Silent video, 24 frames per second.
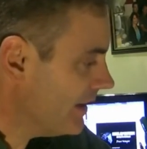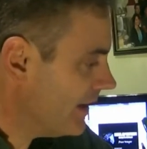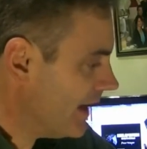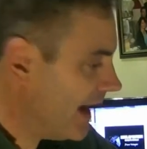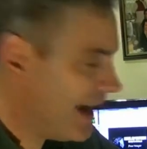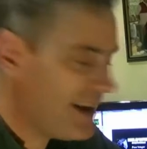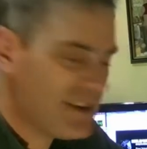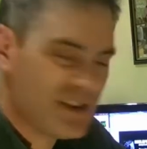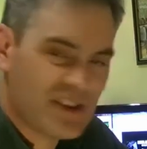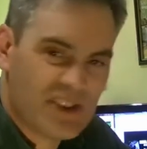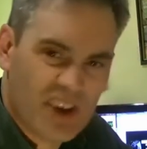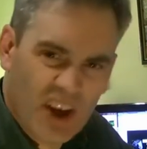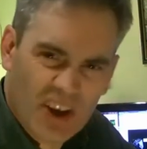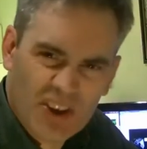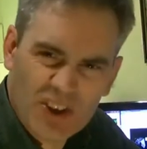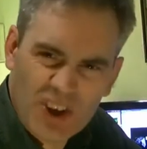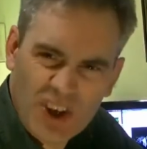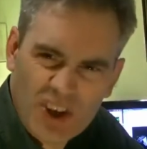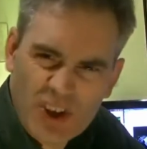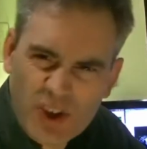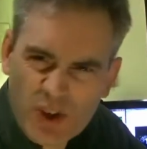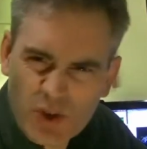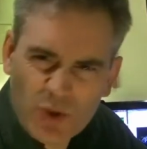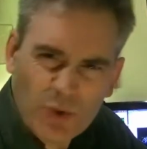as such,
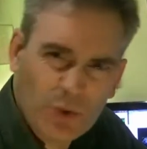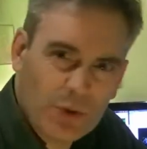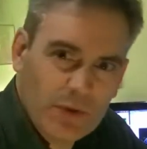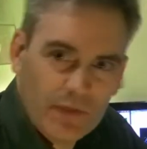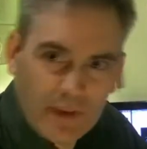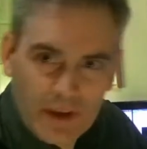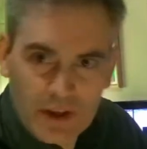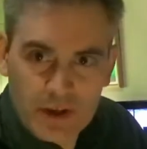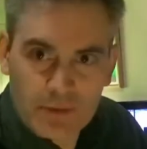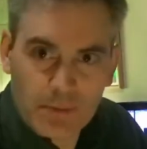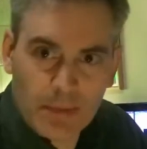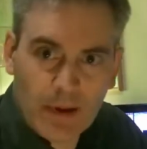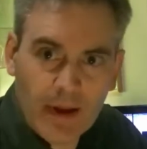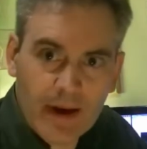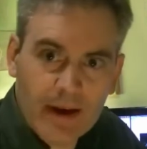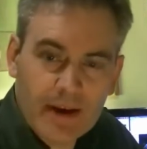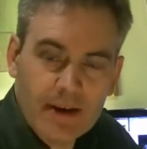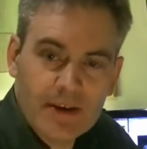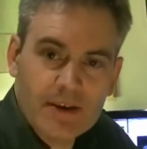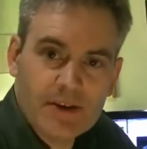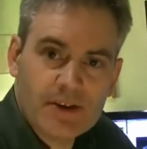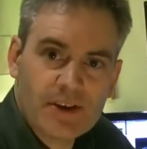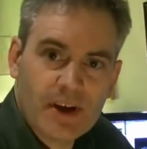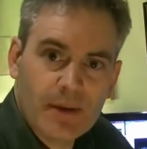it sort of
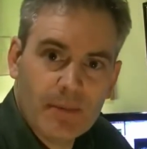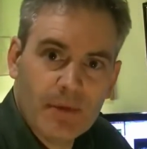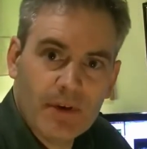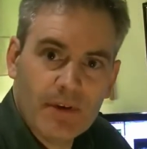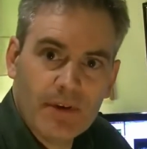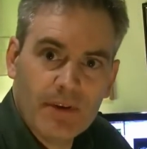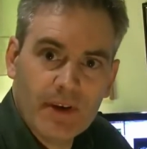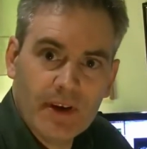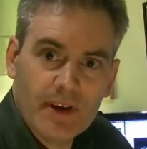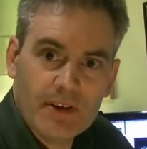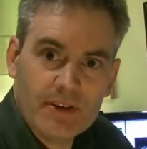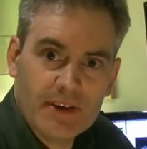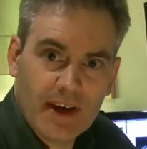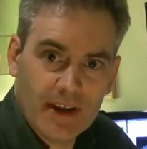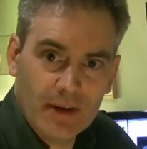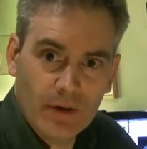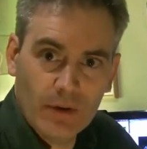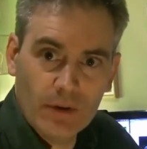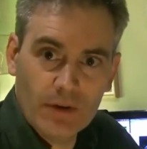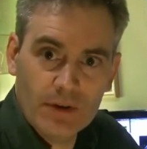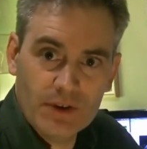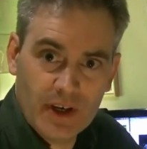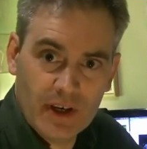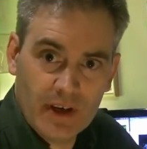explains some of the
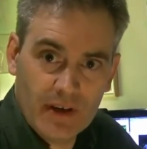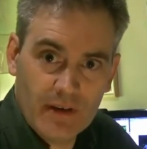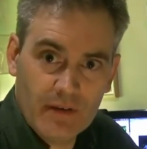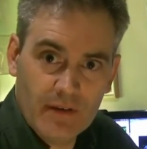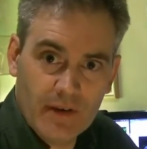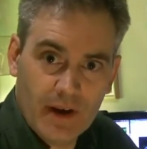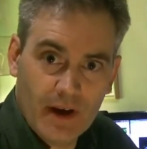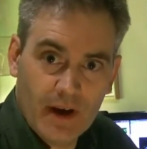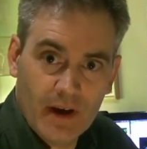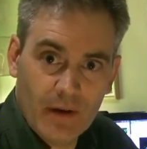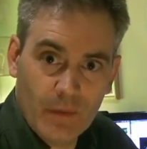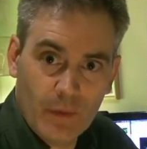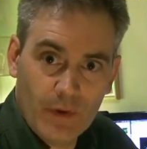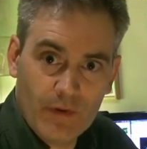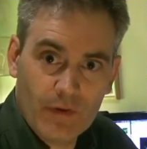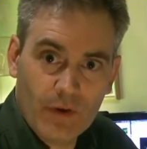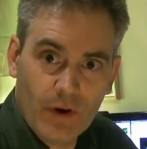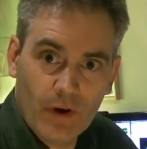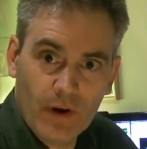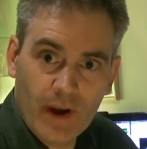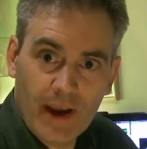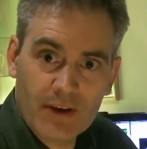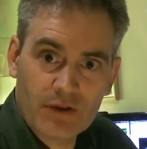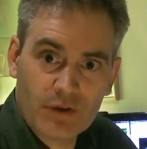technology. We've
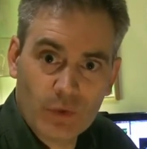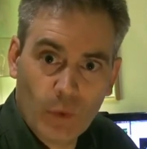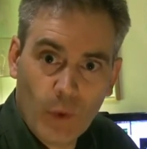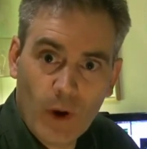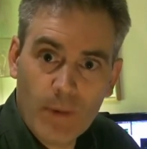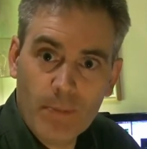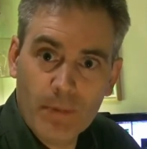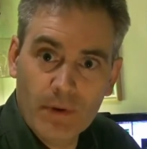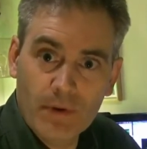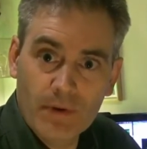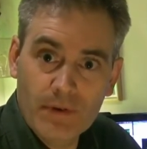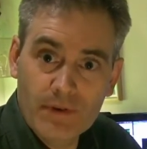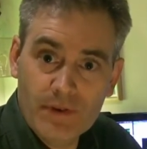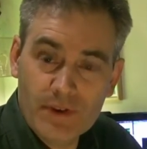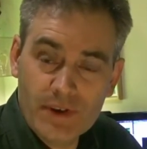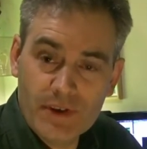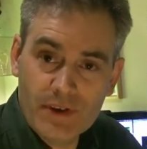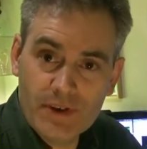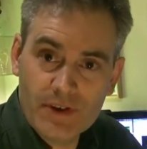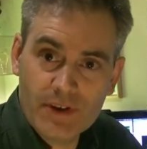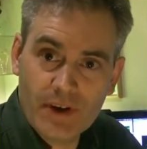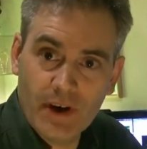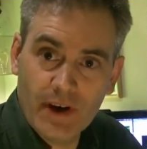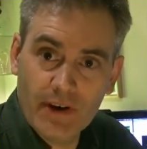got extra weapons
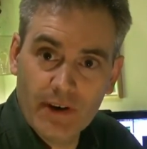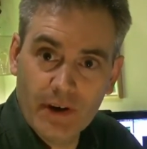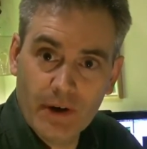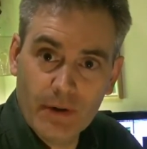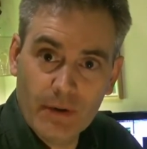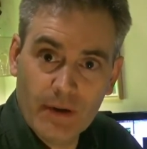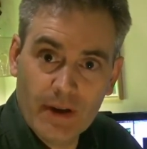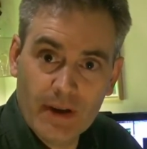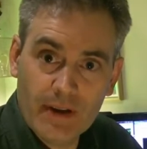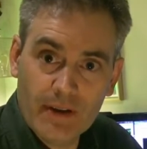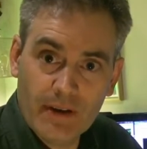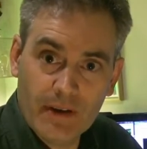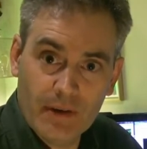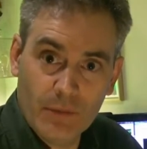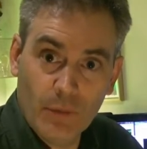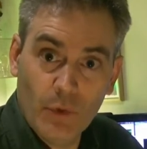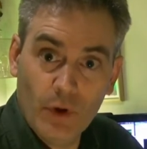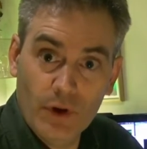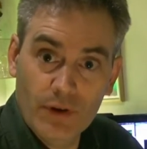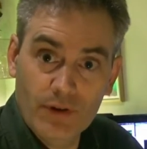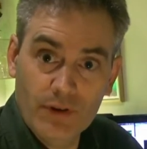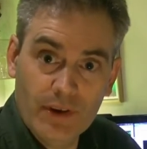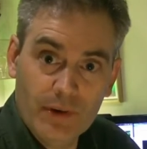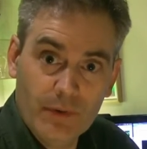inside Elite that
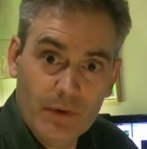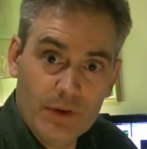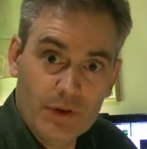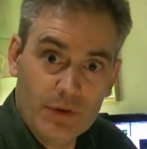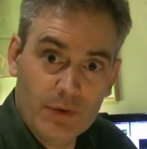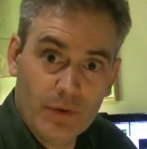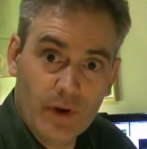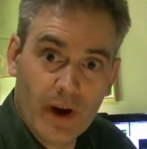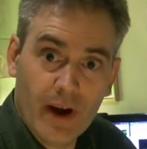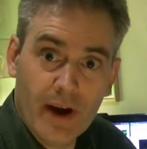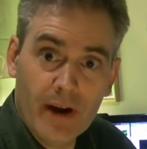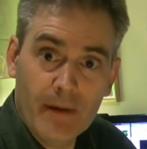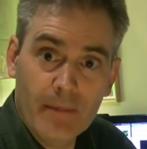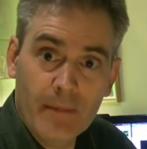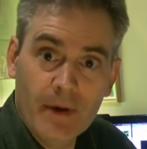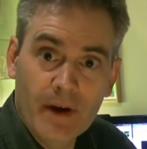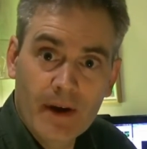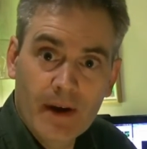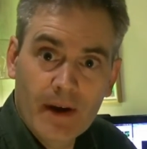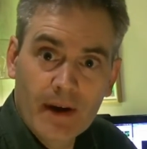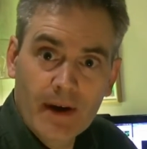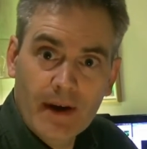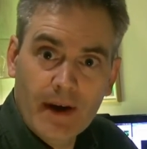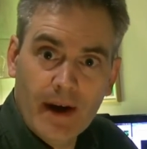weren't in the original game,
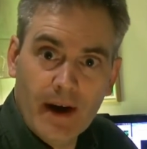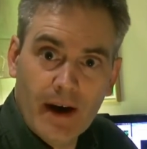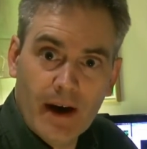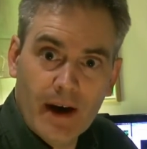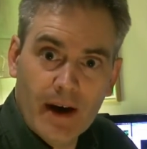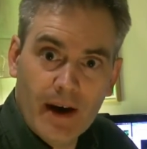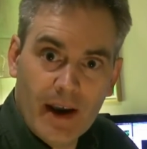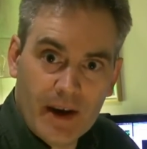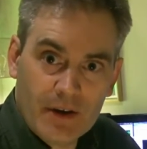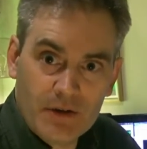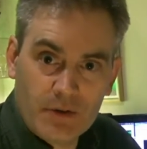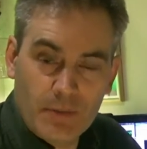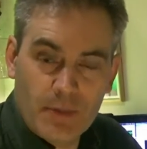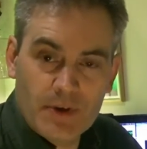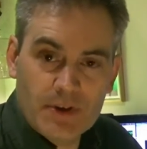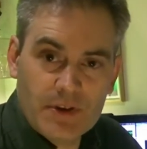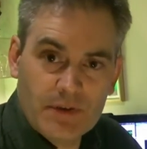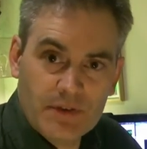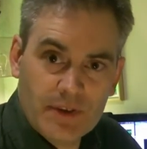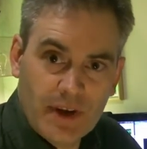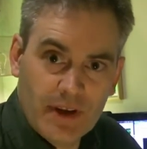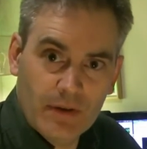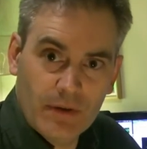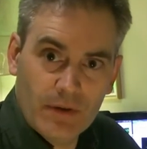extra bits of
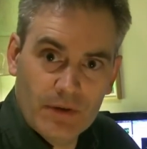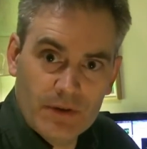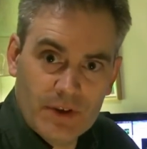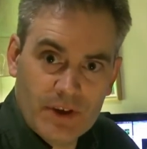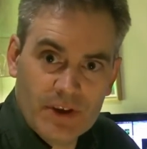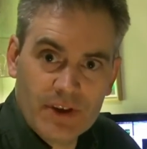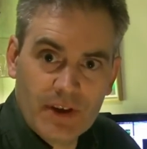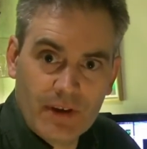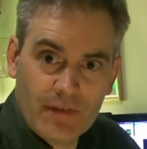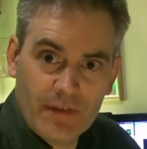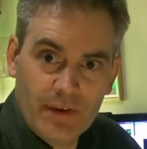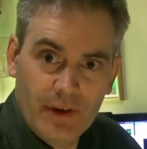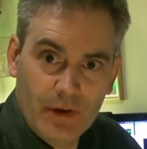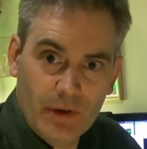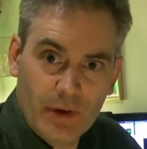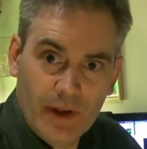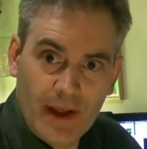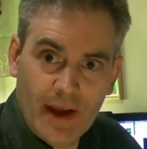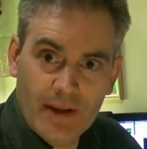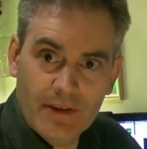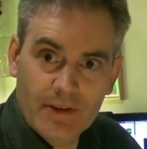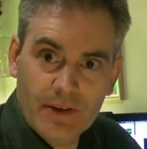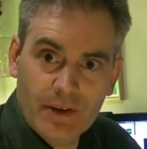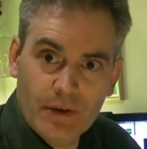technology, stuff that you can
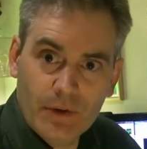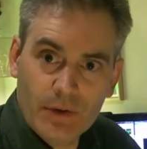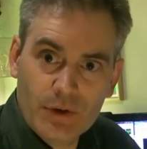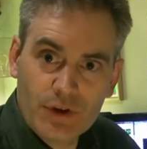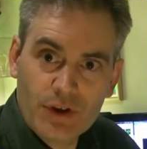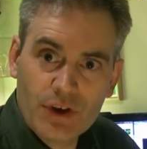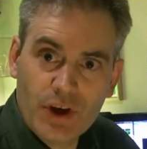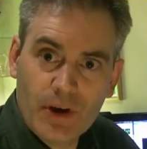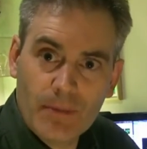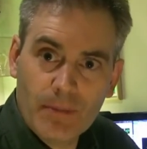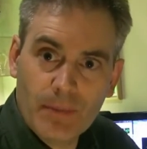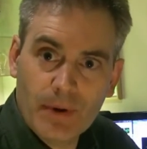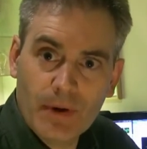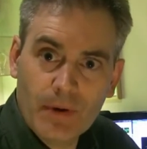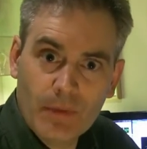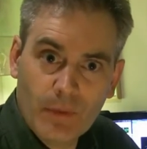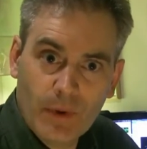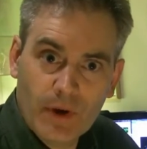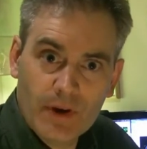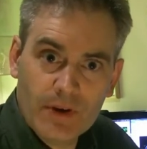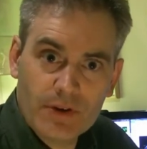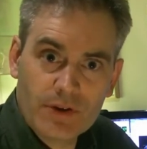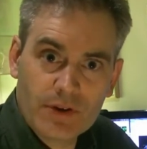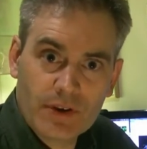add to your ship,
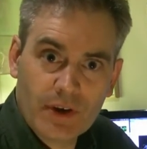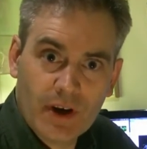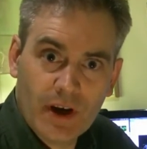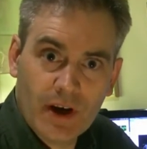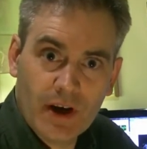which